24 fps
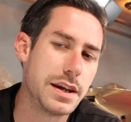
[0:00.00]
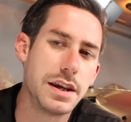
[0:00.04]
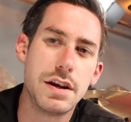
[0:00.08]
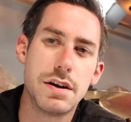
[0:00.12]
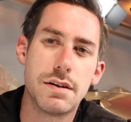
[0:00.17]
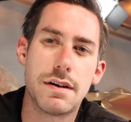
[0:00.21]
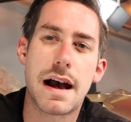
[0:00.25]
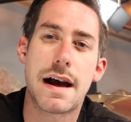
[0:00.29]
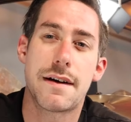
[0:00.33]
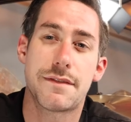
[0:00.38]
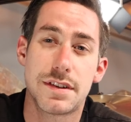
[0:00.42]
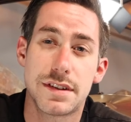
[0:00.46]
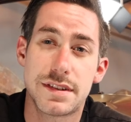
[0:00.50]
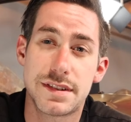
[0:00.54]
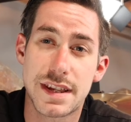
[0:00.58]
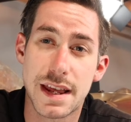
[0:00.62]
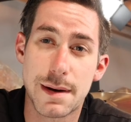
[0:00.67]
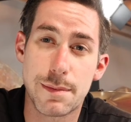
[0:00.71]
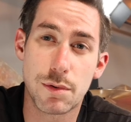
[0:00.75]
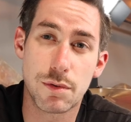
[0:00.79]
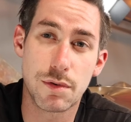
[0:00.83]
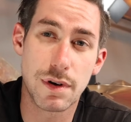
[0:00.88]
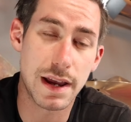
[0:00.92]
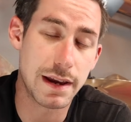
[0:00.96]
You don't have to
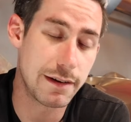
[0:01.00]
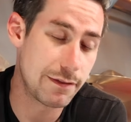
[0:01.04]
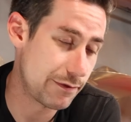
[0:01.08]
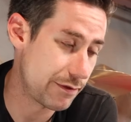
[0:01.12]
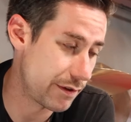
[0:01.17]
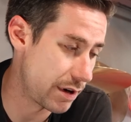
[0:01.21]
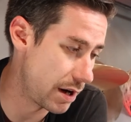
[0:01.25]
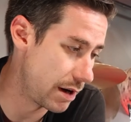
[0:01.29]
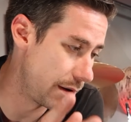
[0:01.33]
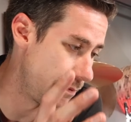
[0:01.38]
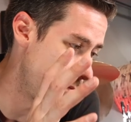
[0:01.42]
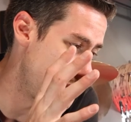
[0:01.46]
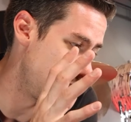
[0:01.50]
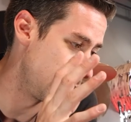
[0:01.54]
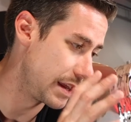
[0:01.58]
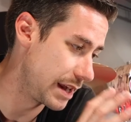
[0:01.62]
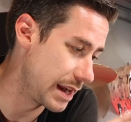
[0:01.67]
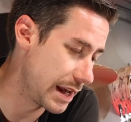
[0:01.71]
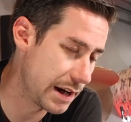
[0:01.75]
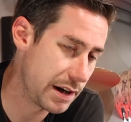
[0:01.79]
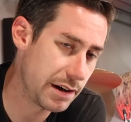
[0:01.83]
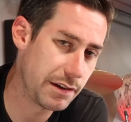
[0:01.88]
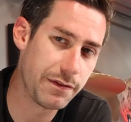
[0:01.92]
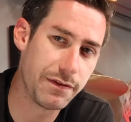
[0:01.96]
step away from the
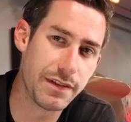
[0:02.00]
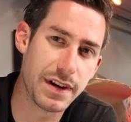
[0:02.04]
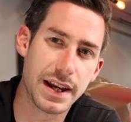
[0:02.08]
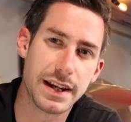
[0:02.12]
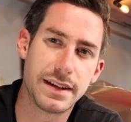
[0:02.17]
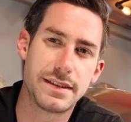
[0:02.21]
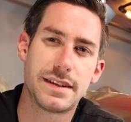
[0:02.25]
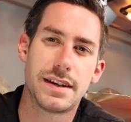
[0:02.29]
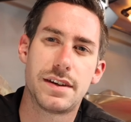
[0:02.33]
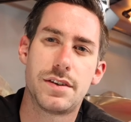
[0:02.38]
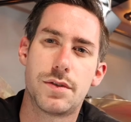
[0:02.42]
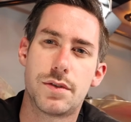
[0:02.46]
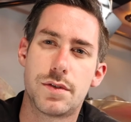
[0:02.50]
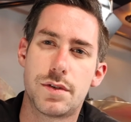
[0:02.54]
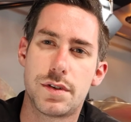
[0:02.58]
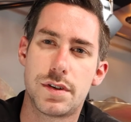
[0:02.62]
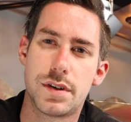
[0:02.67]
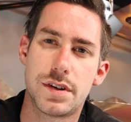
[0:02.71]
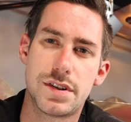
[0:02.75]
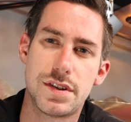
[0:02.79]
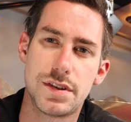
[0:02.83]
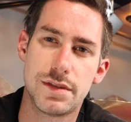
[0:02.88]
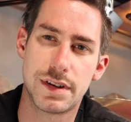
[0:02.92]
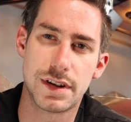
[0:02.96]
interface in order
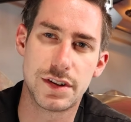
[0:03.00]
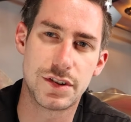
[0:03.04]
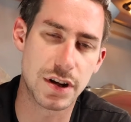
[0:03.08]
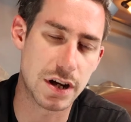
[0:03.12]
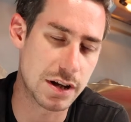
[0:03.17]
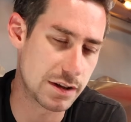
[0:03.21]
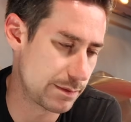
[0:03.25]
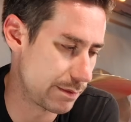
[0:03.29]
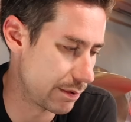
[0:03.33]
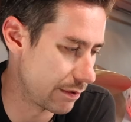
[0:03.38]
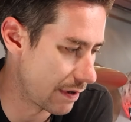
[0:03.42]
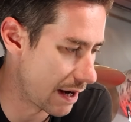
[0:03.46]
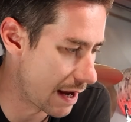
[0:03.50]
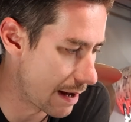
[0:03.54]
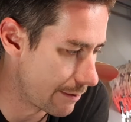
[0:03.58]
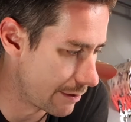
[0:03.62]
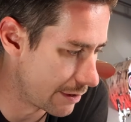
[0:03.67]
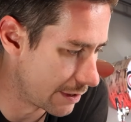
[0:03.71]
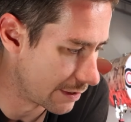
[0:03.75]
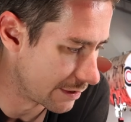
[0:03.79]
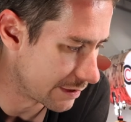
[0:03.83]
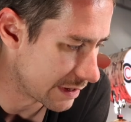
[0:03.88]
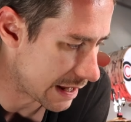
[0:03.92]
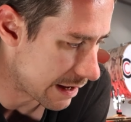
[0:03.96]
to adjust
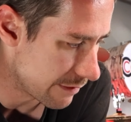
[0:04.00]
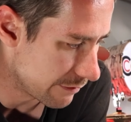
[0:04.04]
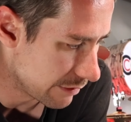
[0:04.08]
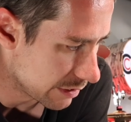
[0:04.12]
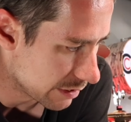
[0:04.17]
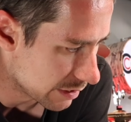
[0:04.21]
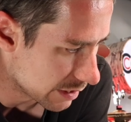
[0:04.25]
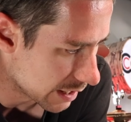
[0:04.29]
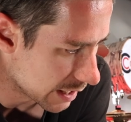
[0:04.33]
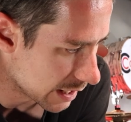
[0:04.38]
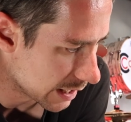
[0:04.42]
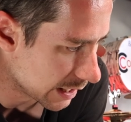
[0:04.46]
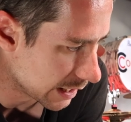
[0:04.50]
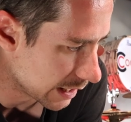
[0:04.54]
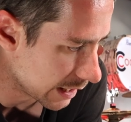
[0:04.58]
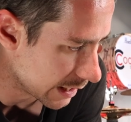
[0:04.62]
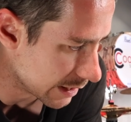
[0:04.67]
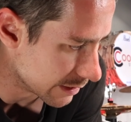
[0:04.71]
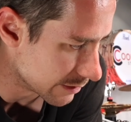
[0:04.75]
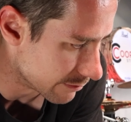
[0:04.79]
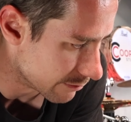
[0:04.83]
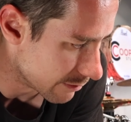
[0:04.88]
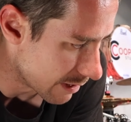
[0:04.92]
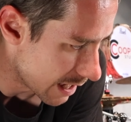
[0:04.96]
parameters. Everything
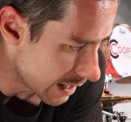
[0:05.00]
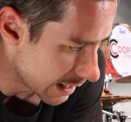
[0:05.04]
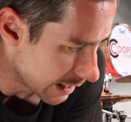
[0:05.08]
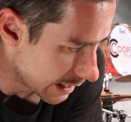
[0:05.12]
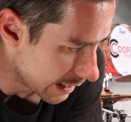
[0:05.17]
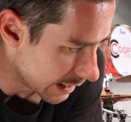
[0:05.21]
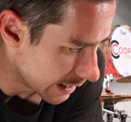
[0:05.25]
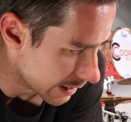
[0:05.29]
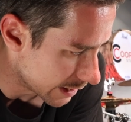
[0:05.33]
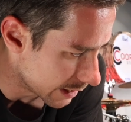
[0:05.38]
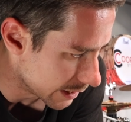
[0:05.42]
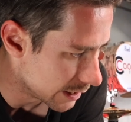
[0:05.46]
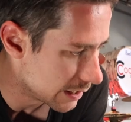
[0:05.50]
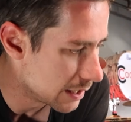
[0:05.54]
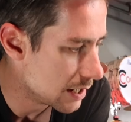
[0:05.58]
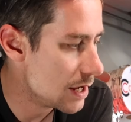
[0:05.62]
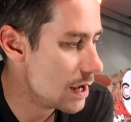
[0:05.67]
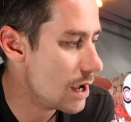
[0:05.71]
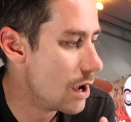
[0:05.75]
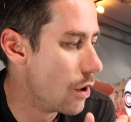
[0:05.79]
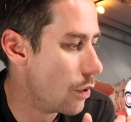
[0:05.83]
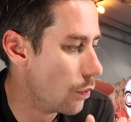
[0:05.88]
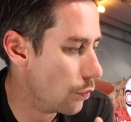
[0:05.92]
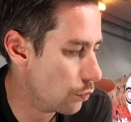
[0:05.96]
is right here
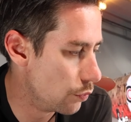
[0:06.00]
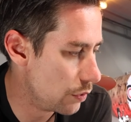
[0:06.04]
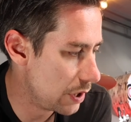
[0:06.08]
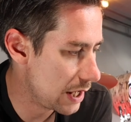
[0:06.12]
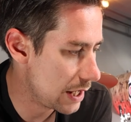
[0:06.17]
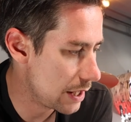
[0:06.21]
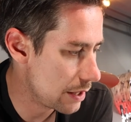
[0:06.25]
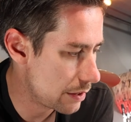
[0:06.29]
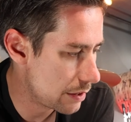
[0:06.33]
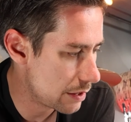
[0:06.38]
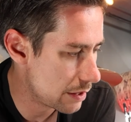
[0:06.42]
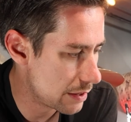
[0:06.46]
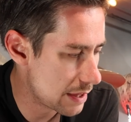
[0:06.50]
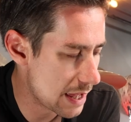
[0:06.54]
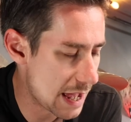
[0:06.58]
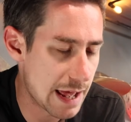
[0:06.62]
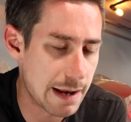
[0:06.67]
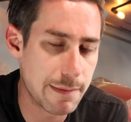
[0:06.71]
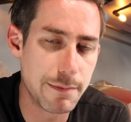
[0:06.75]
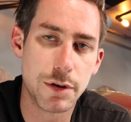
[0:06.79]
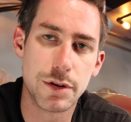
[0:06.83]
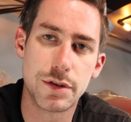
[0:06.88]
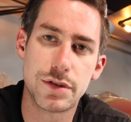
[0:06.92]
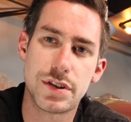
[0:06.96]
with
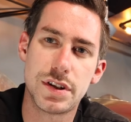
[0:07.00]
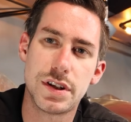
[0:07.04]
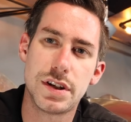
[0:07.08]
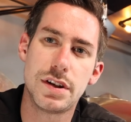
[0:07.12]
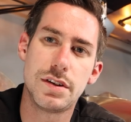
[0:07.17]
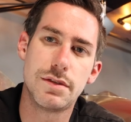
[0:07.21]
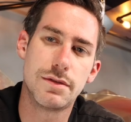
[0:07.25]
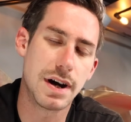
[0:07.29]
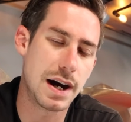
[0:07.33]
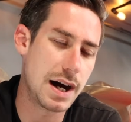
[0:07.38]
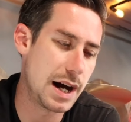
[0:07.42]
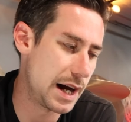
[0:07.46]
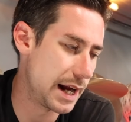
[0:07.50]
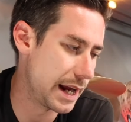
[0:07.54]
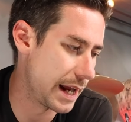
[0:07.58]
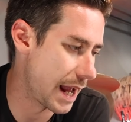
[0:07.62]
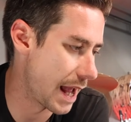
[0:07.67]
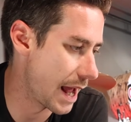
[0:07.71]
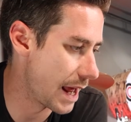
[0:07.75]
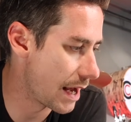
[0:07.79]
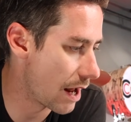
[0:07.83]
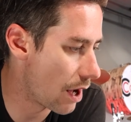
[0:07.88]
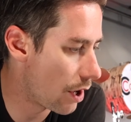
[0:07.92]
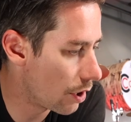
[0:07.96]
that motion UI,
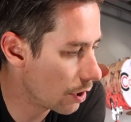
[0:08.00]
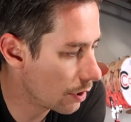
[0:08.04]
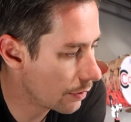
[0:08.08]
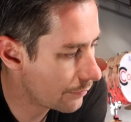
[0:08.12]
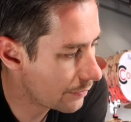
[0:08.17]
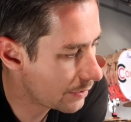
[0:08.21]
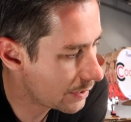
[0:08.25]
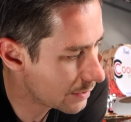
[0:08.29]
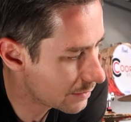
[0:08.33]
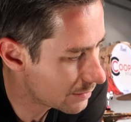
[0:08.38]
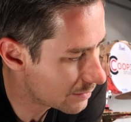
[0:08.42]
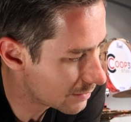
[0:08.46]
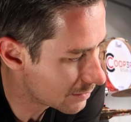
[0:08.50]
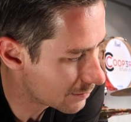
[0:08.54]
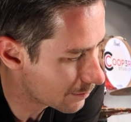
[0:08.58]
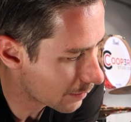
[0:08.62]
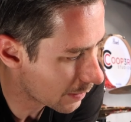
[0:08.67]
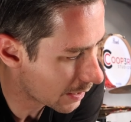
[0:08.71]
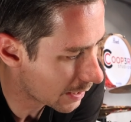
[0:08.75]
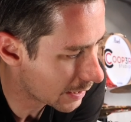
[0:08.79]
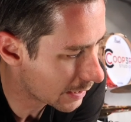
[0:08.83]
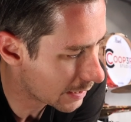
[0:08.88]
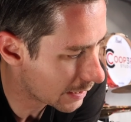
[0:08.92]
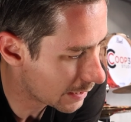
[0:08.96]
and all of it is
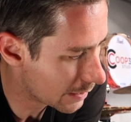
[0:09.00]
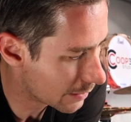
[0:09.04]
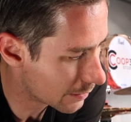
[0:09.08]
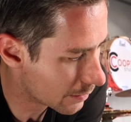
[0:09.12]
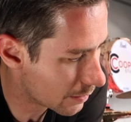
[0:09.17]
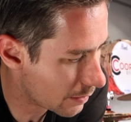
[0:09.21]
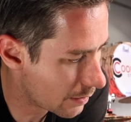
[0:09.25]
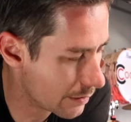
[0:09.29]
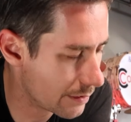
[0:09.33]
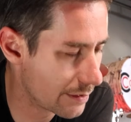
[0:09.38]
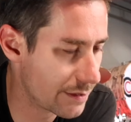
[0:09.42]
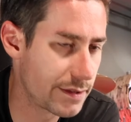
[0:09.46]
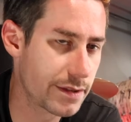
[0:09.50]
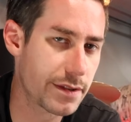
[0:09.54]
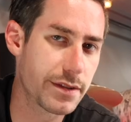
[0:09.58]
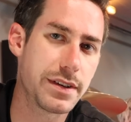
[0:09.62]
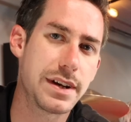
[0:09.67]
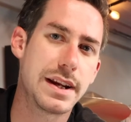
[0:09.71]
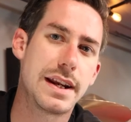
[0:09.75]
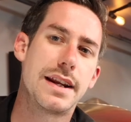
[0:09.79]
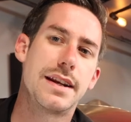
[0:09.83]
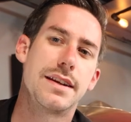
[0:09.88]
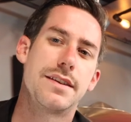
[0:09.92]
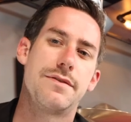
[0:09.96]
displayed here on the
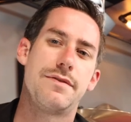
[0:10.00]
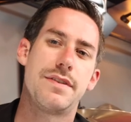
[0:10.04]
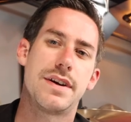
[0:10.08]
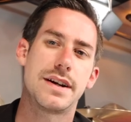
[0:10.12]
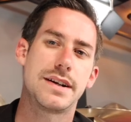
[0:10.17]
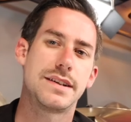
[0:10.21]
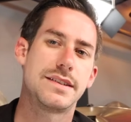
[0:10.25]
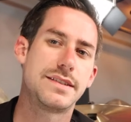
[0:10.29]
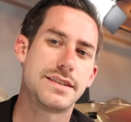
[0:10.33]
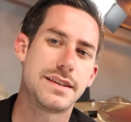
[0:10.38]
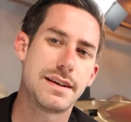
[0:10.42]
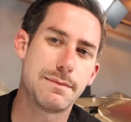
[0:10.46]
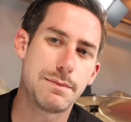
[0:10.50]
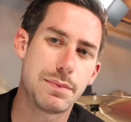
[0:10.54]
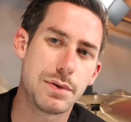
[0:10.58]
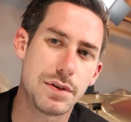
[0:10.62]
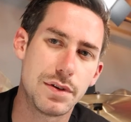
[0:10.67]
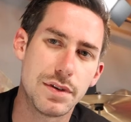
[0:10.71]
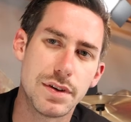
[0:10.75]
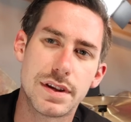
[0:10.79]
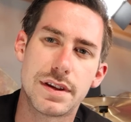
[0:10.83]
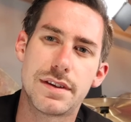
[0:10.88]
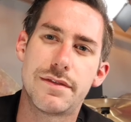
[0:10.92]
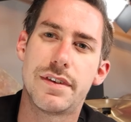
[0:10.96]
screen. It's very
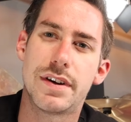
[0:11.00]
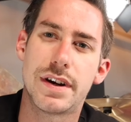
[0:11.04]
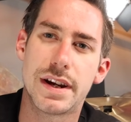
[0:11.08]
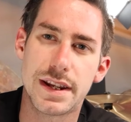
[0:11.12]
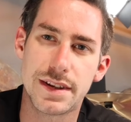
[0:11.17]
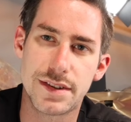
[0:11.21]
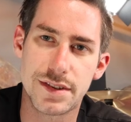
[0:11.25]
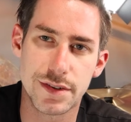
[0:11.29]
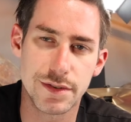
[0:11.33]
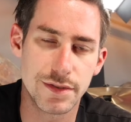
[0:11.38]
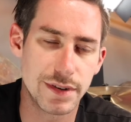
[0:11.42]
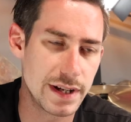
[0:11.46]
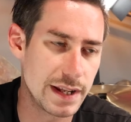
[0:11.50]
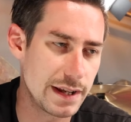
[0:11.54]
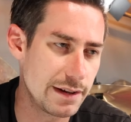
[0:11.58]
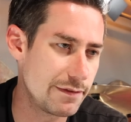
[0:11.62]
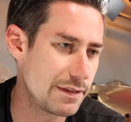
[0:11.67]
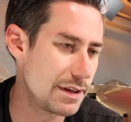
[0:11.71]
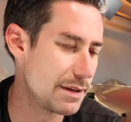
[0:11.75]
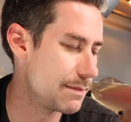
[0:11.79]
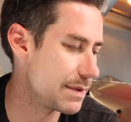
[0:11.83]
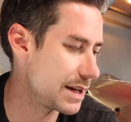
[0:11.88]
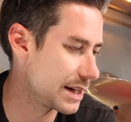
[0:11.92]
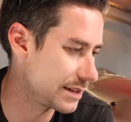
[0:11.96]
simple, it's very intuitive,
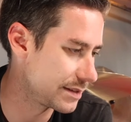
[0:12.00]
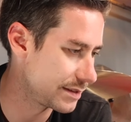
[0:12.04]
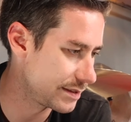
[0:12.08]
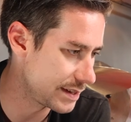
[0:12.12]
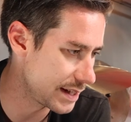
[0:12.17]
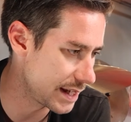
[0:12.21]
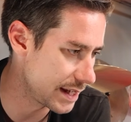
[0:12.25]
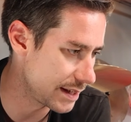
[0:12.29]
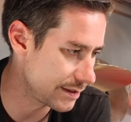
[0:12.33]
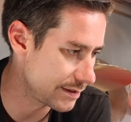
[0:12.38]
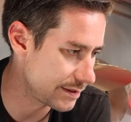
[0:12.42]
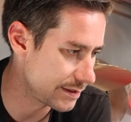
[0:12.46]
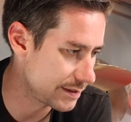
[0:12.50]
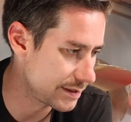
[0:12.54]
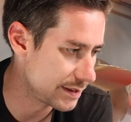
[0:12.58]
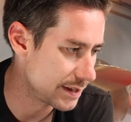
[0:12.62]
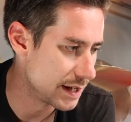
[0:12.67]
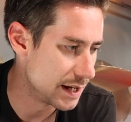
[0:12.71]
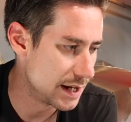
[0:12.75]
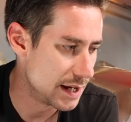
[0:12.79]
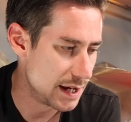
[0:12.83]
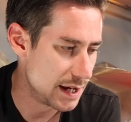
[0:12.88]
it makes sense.